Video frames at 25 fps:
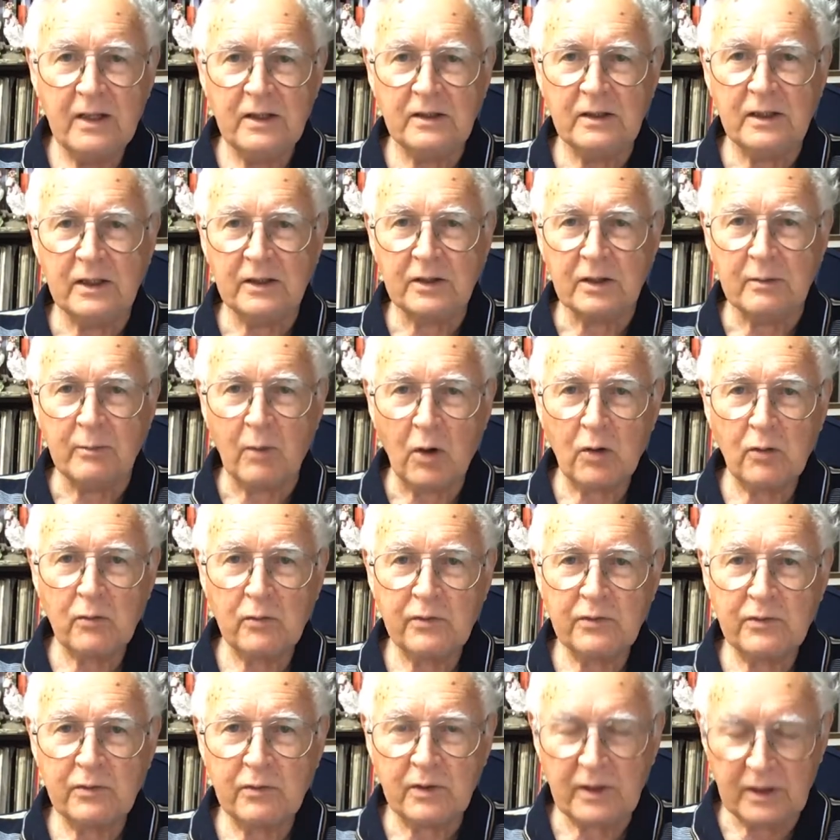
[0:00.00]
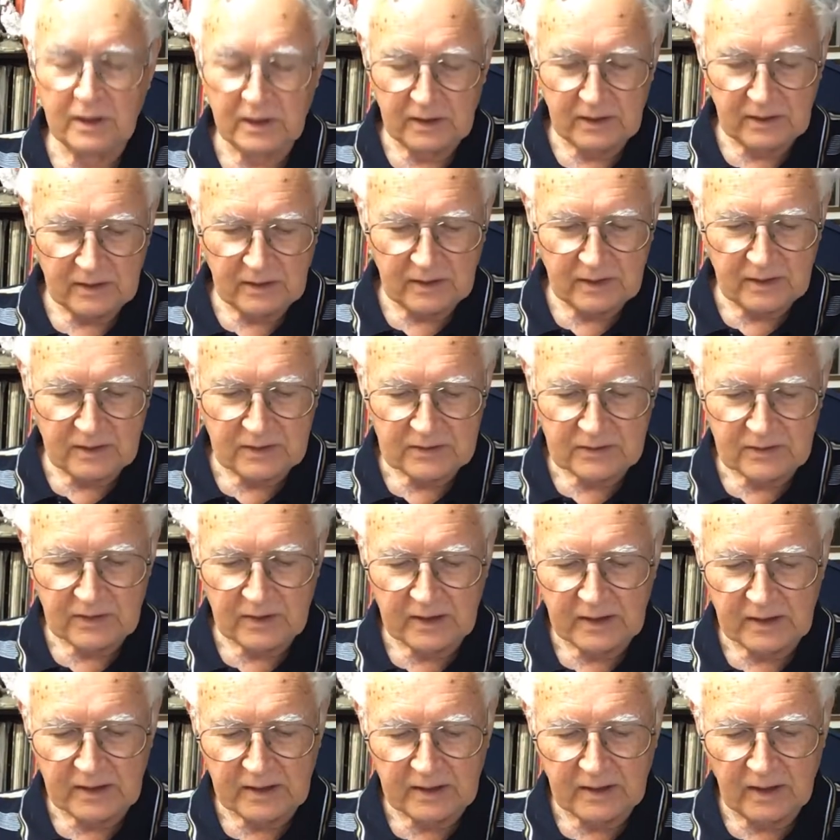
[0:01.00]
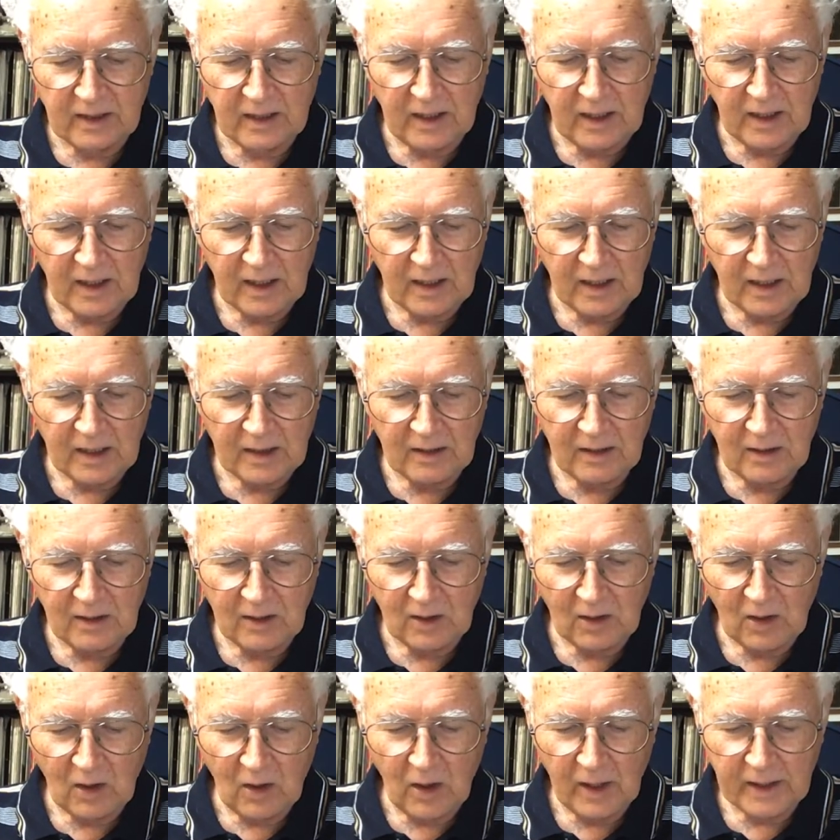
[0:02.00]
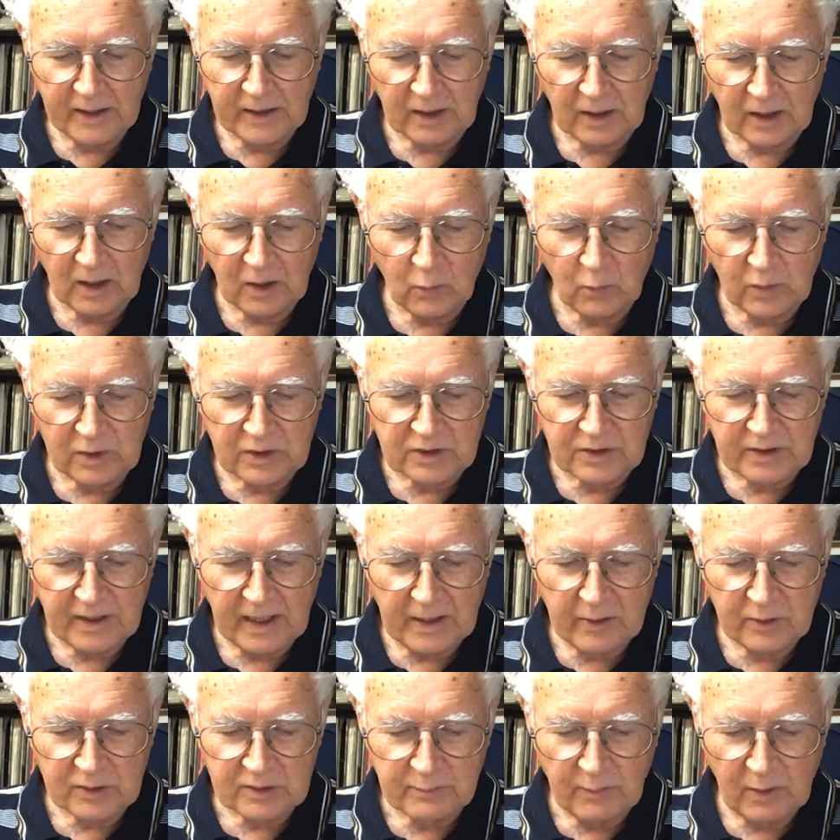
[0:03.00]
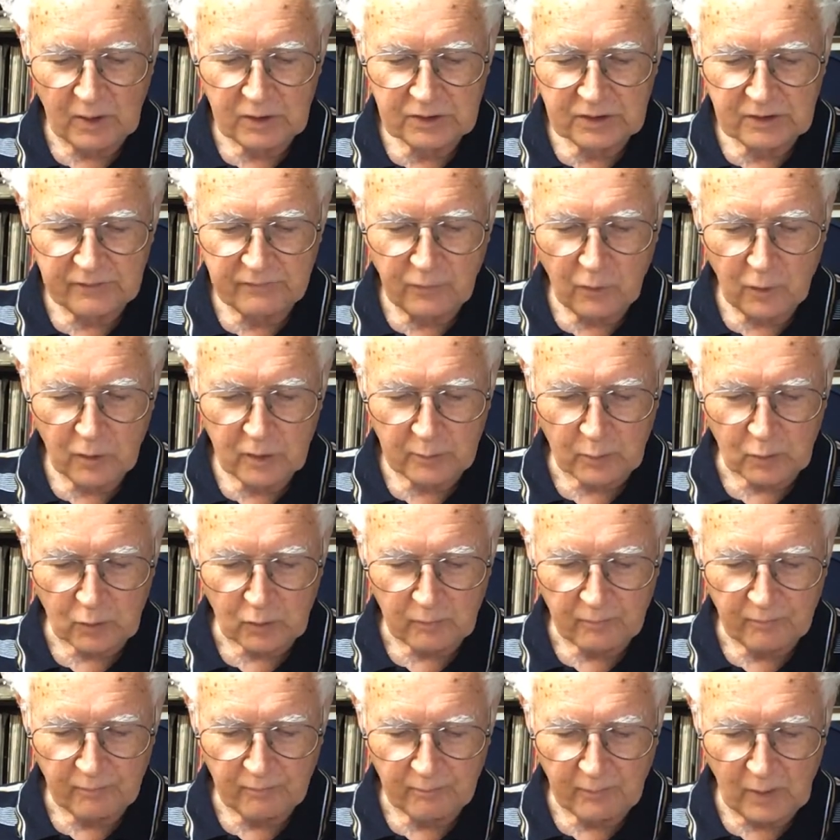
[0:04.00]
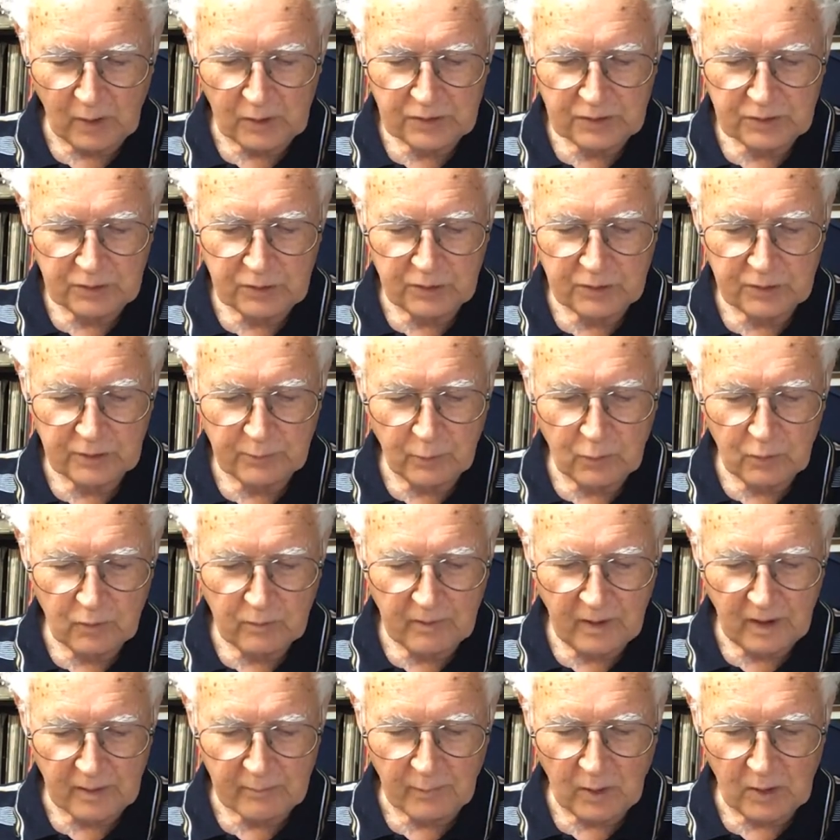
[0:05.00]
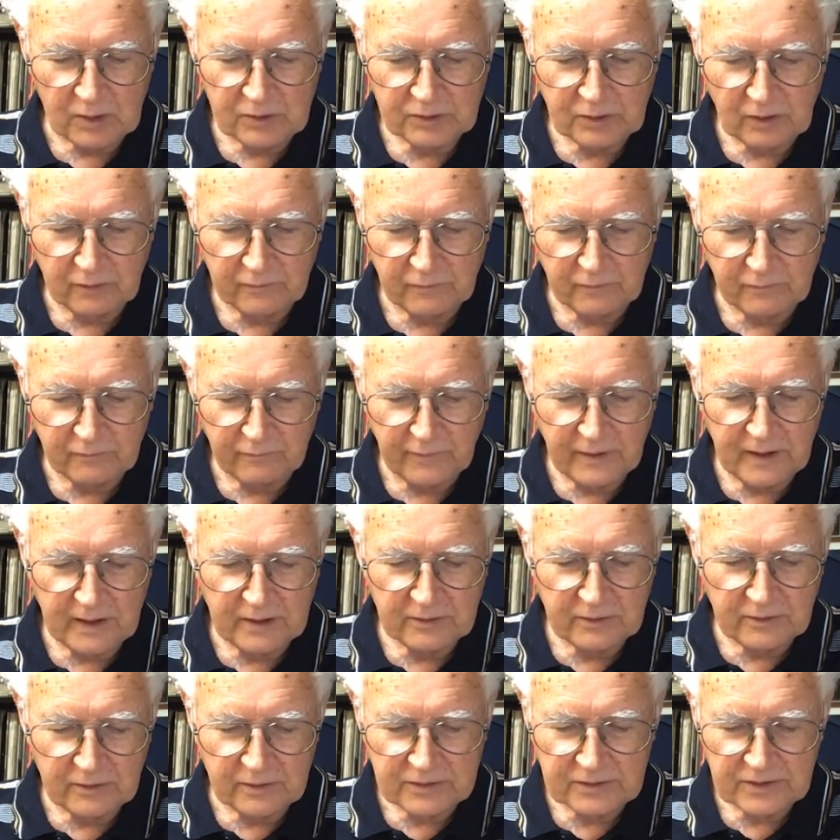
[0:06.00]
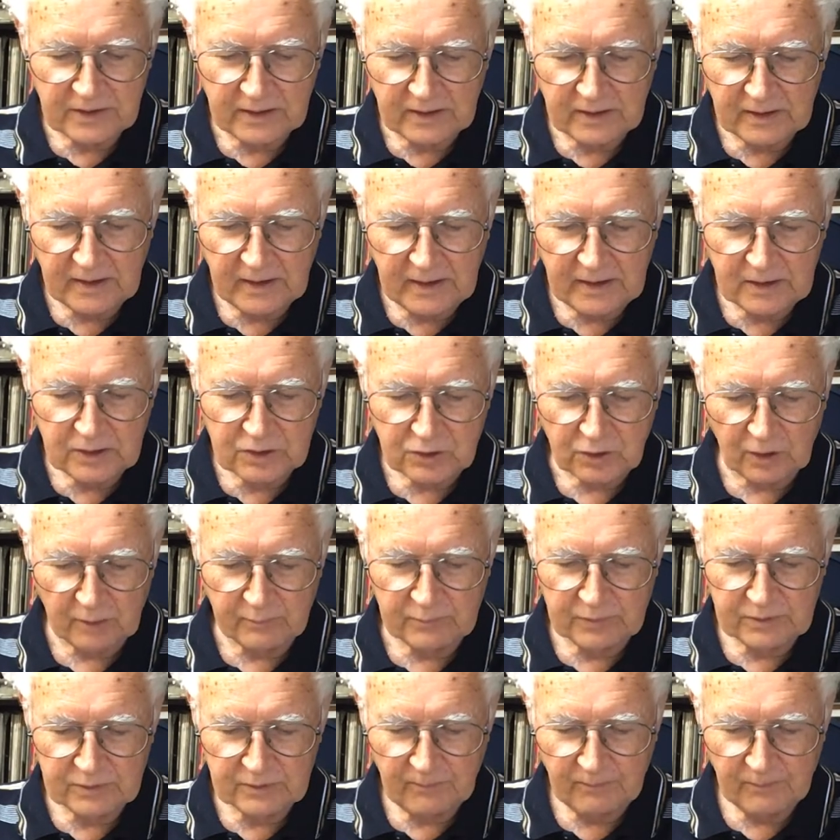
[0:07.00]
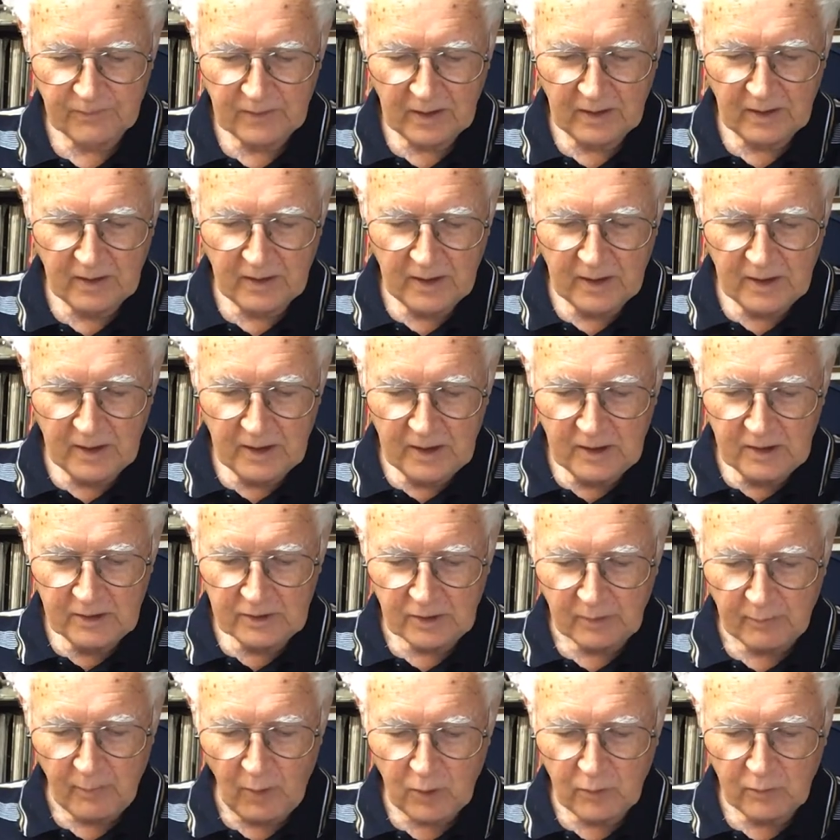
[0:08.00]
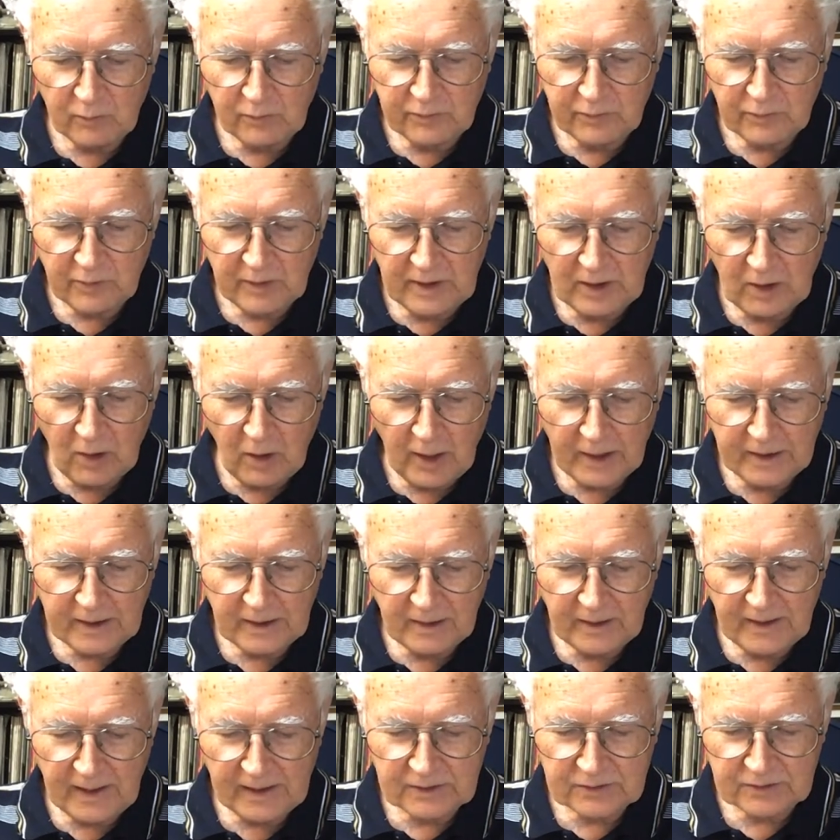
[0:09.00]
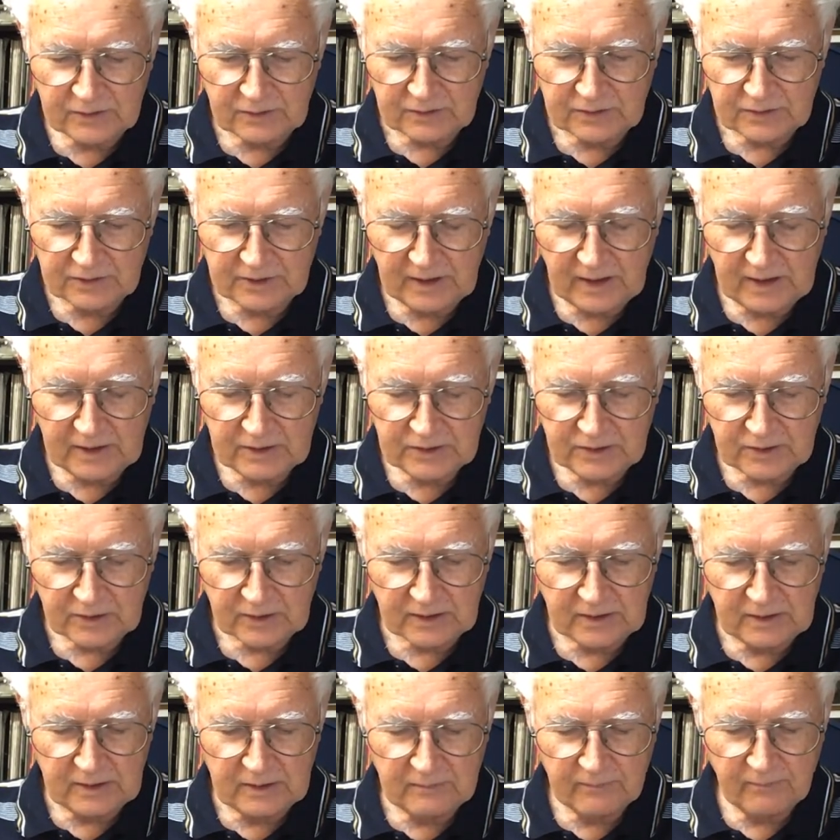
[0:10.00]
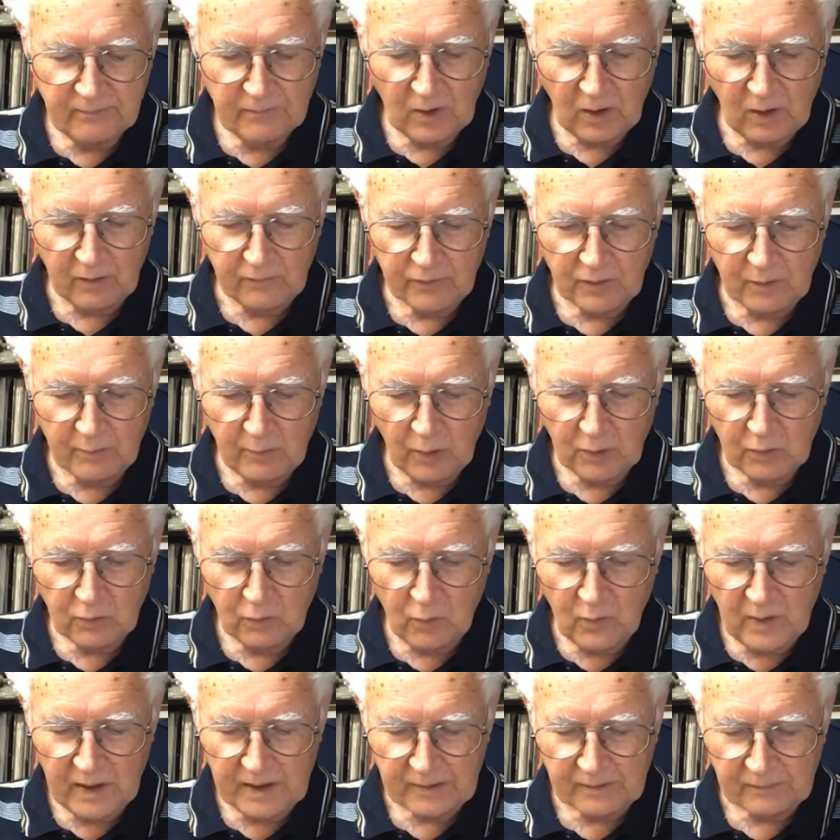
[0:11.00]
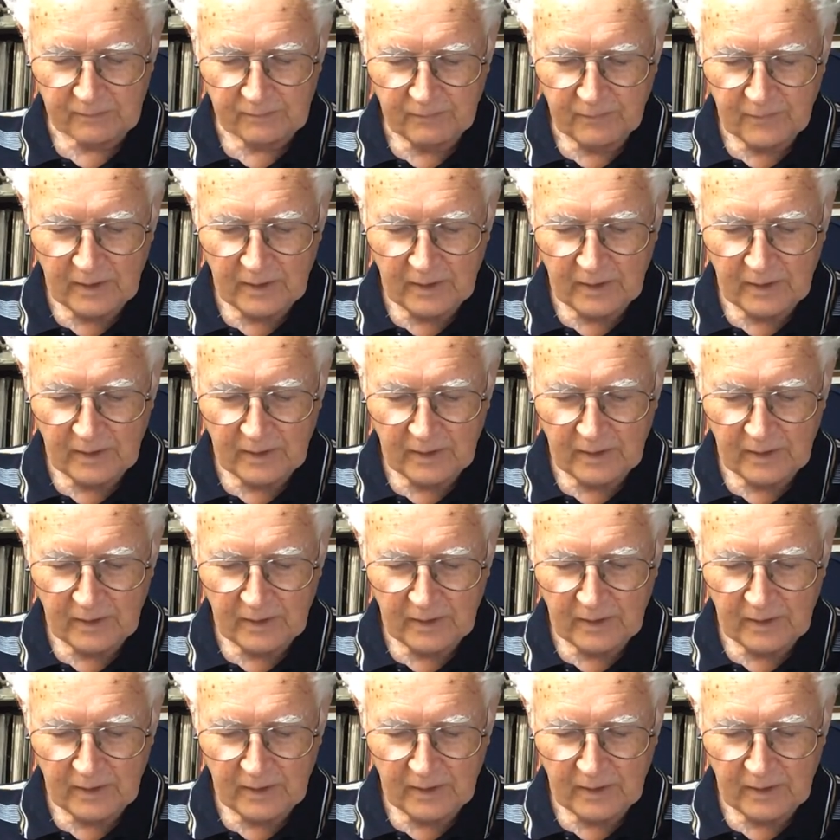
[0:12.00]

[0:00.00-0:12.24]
Yet the Model 3 is the Leica which now is most affordable, most usable, and most often found in the second-hand shops. The Model 3 Leica lacks the scarcity of the Model 1,